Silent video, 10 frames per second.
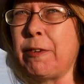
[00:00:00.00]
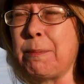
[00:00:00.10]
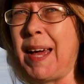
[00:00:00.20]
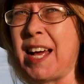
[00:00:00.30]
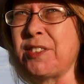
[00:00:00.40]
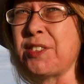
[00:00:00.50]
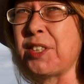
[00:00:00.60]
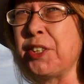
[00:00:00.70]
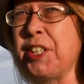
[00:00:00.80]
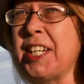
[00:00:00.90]
from pads
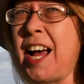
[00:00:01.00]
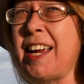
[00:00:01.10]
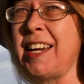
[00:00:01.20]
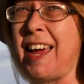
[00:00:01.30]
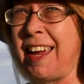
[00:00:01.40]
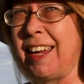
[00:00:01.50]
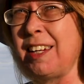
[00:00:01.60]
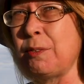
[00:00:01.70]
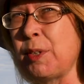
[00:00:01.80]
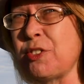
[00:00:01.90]

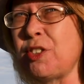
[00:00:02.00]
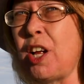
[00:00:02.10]
39A, which